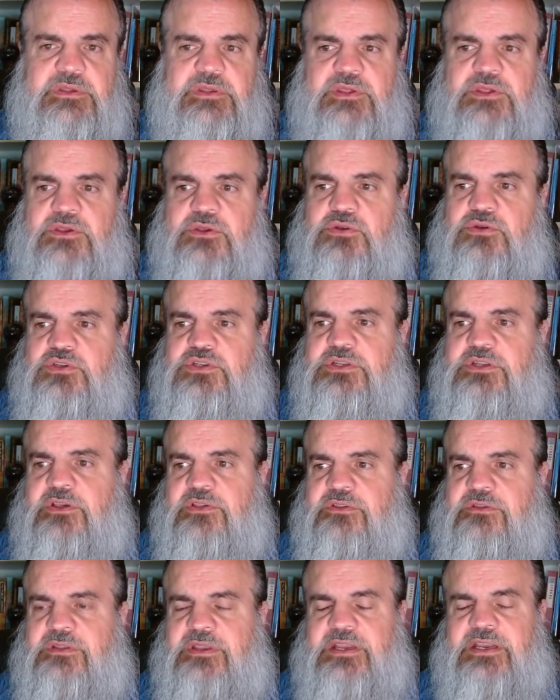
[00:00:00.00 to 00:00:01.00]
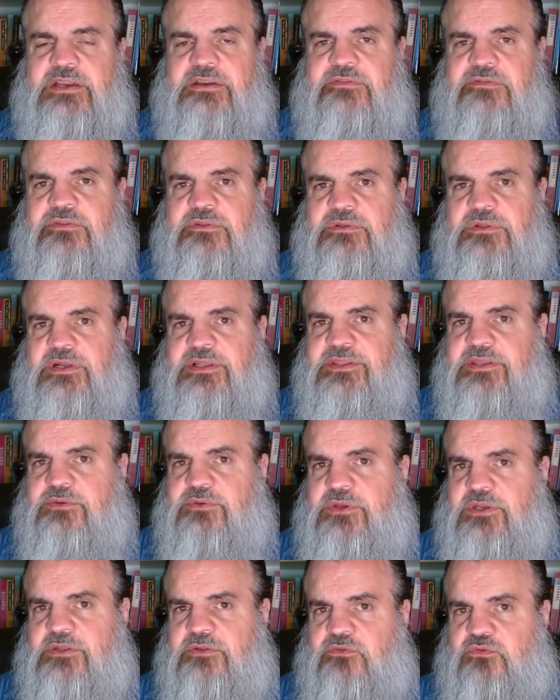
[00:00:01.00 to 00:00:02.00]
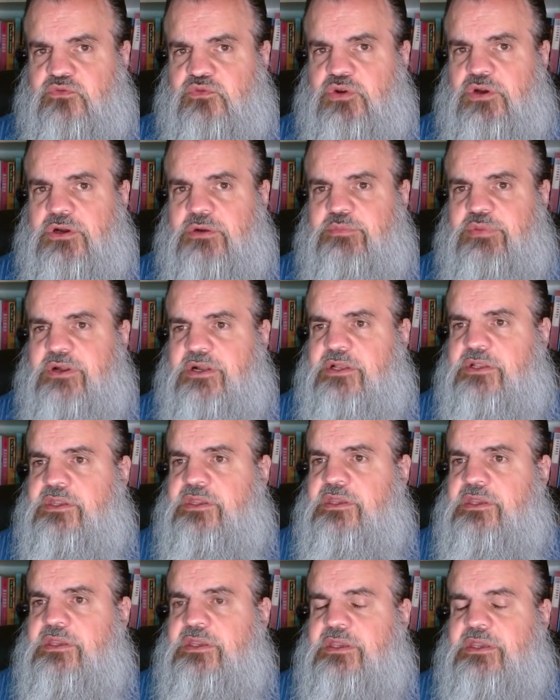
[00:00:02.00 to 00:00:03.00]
so she doesn't have a lot that we can draw upon.